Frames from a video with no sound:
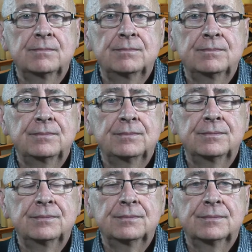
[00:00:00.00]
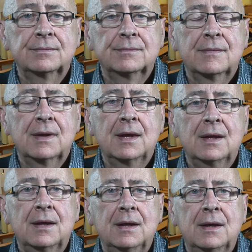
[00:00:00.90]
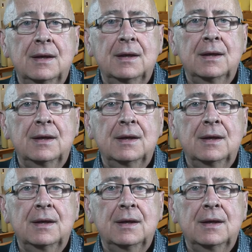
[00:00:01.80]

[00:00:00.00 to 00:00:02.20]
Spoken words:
No one is speaking in this clip.